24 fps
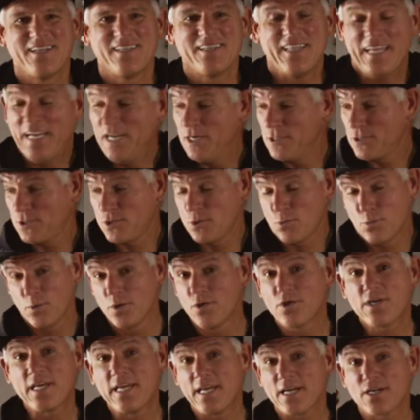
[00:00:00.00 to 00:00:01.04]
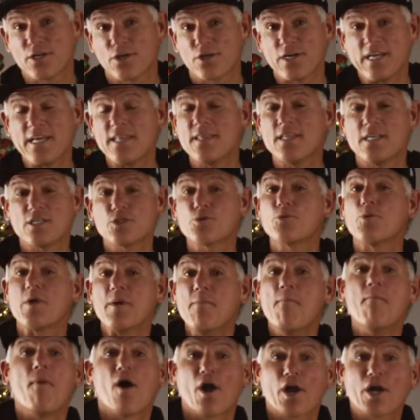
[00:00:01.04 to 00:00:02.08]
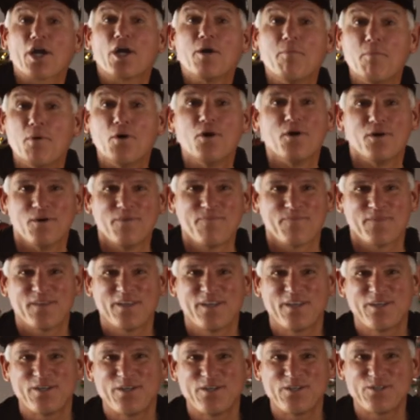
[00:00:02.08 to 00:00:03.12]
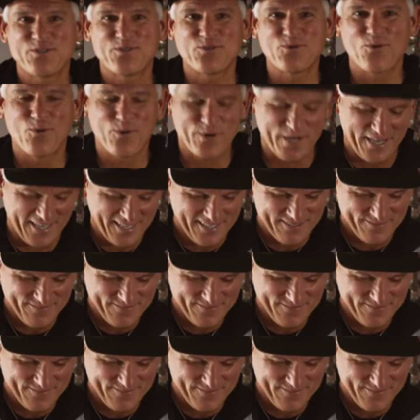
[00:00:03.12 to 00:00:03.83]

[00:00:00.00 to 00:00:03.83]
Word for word: Here's the real kicker in this remarkable story.